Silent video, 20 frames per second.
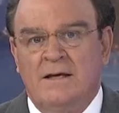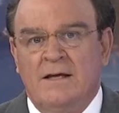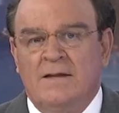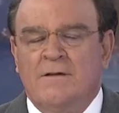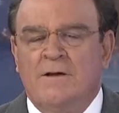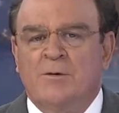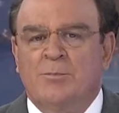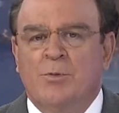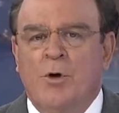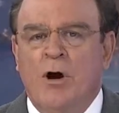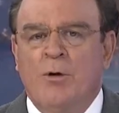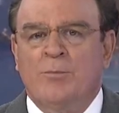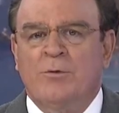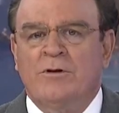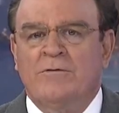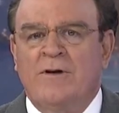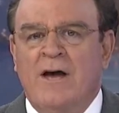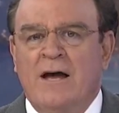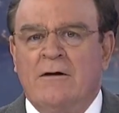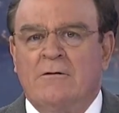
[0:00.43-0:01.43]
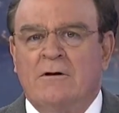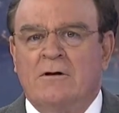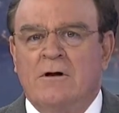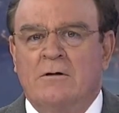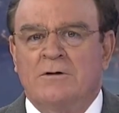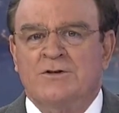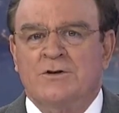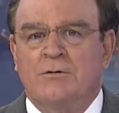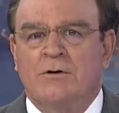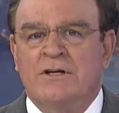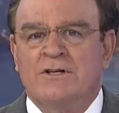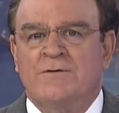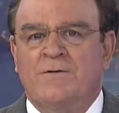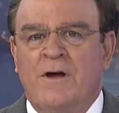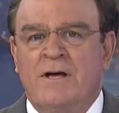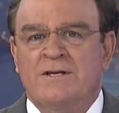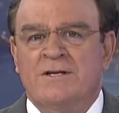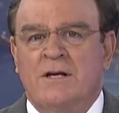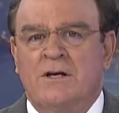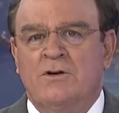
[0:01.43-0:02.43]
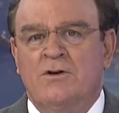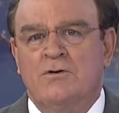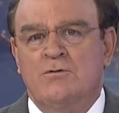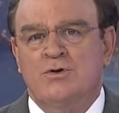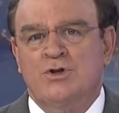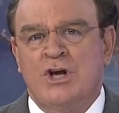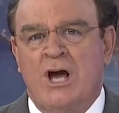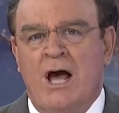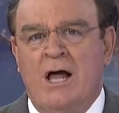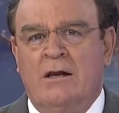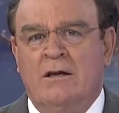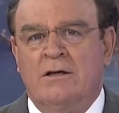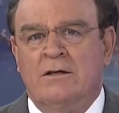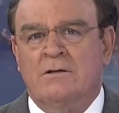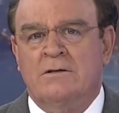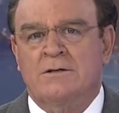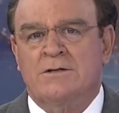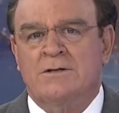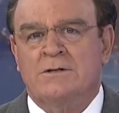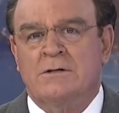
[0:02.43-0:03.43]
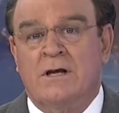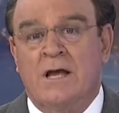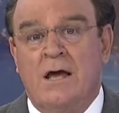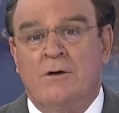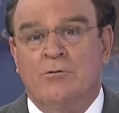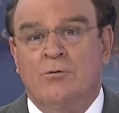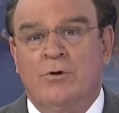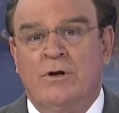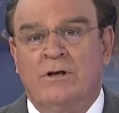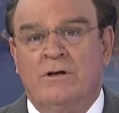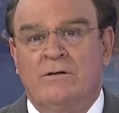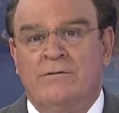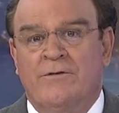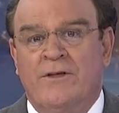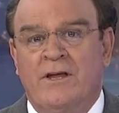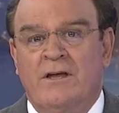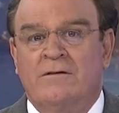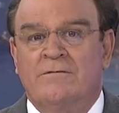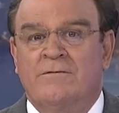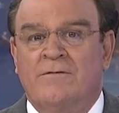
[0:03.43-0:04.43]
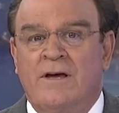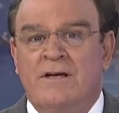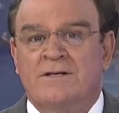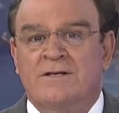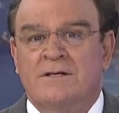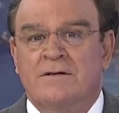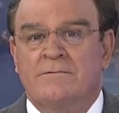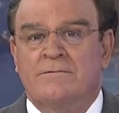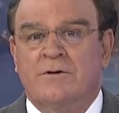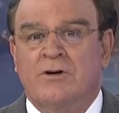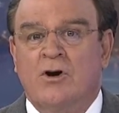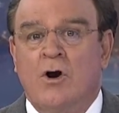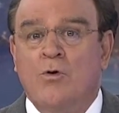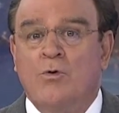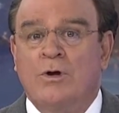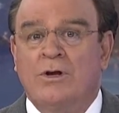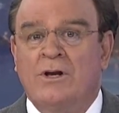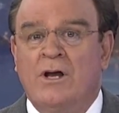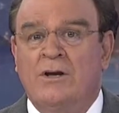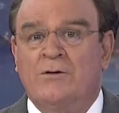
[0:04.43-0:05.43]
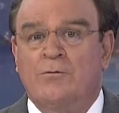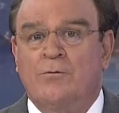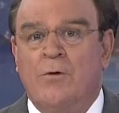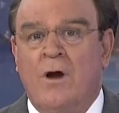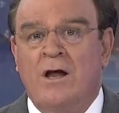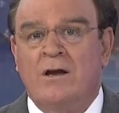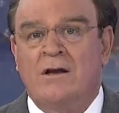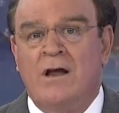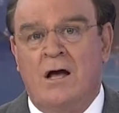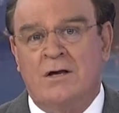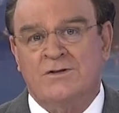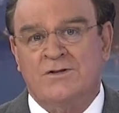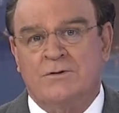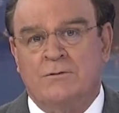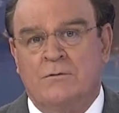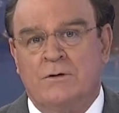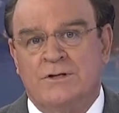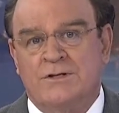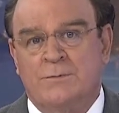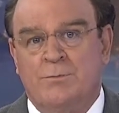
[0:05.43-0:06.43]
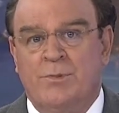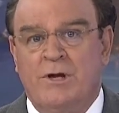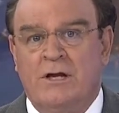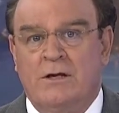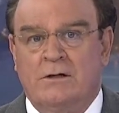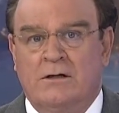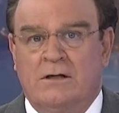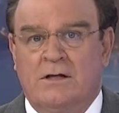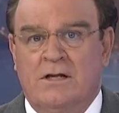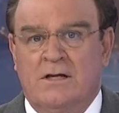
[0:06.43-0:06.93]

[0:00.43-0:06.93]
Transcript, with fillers: The Department of Agriculture is facing a new challenge to get rid of the invasive coconut rhinoceros beetle.